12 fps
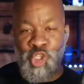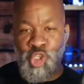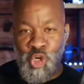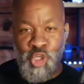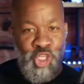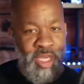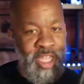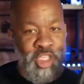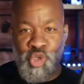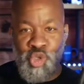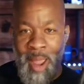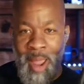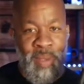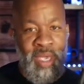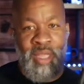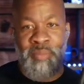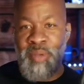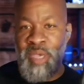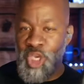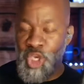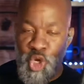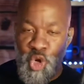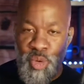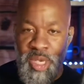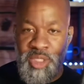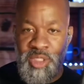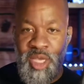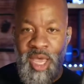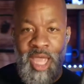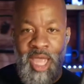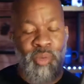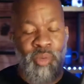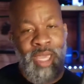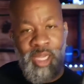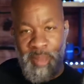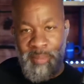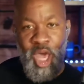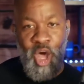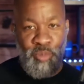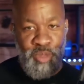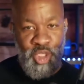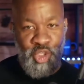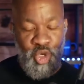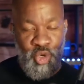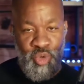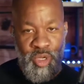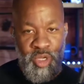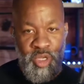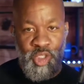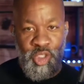and searching and scrapping and being curious, and they were like, let me help this dude.